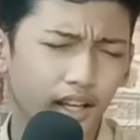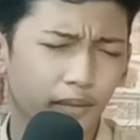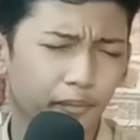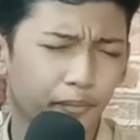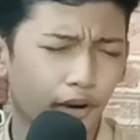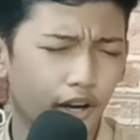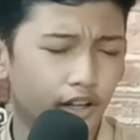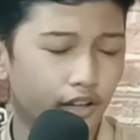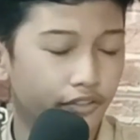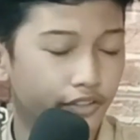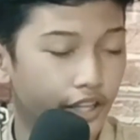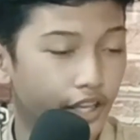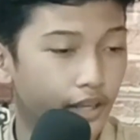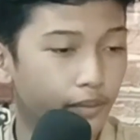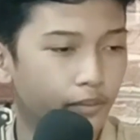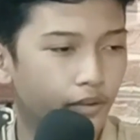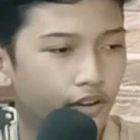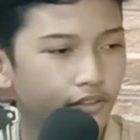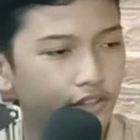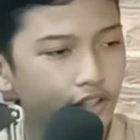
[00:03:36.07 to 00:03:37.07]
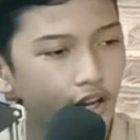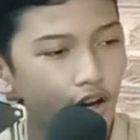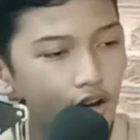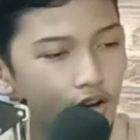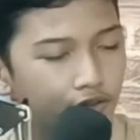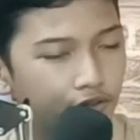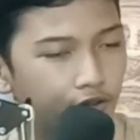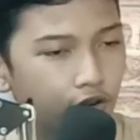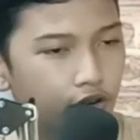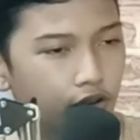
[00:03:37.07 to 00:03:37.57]
of game of the God
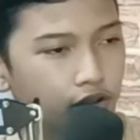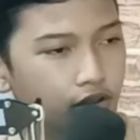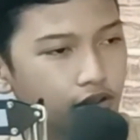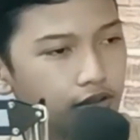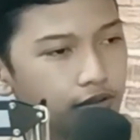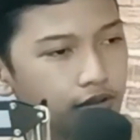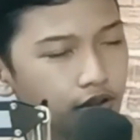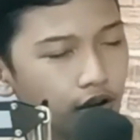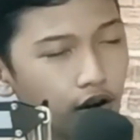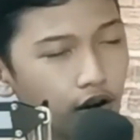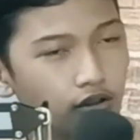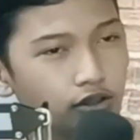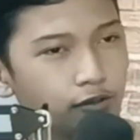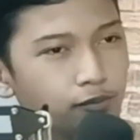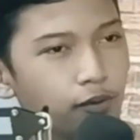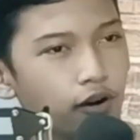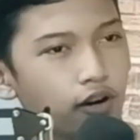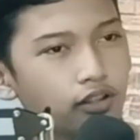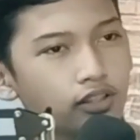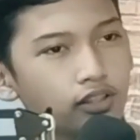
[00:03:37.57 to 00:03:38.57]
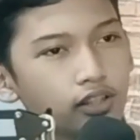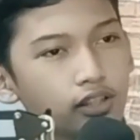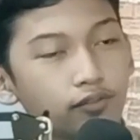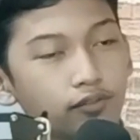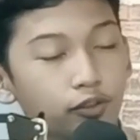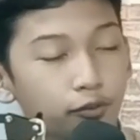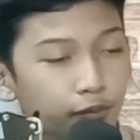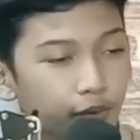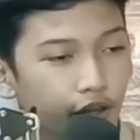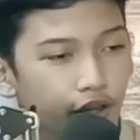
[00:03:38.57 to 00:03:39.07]
of War called Spartan. If
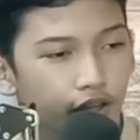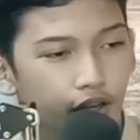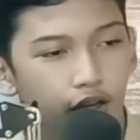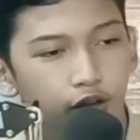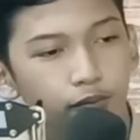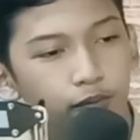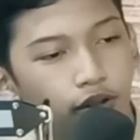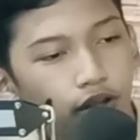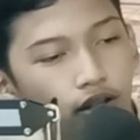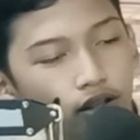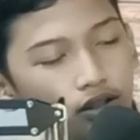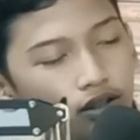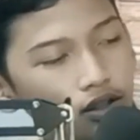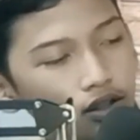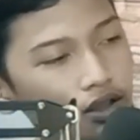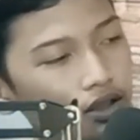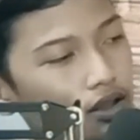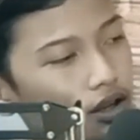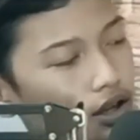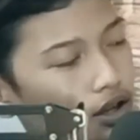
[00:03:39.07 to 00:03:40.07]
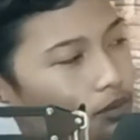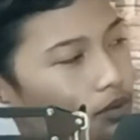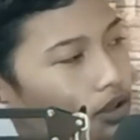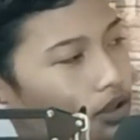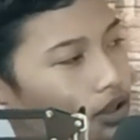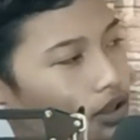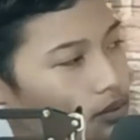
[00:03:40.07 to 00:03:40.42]
you played, you played? I played.